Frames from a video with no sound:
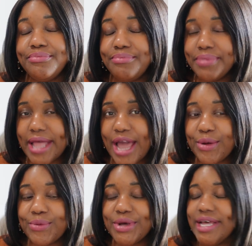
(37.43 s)

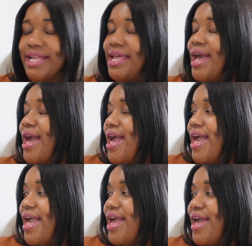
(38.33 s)
Blackwood,
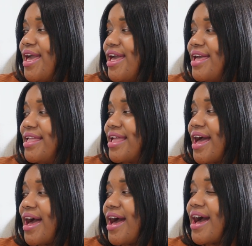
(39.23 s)
and
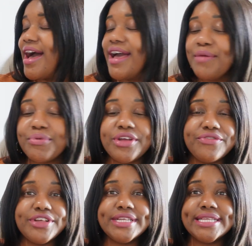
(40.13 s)
I
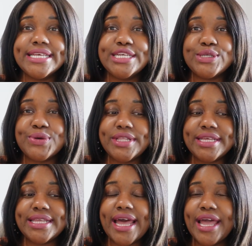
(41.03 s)
previously saw
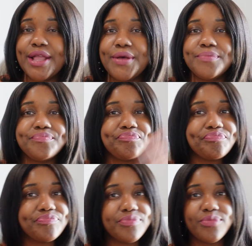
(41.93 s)
this item
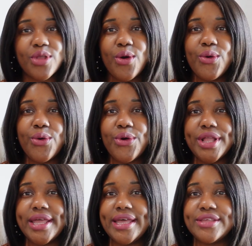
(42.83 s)

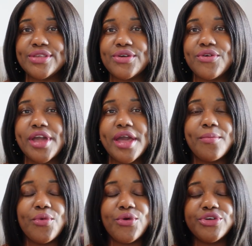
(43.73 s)
on
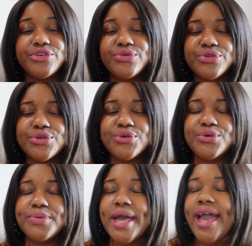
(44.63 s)
Instagram, on
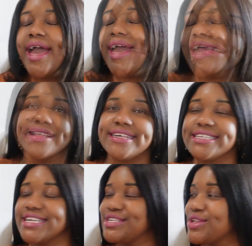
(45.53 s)
YouTube, and let's
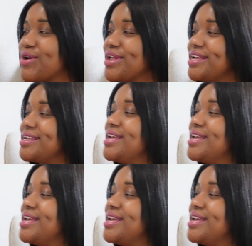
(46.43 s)
get started.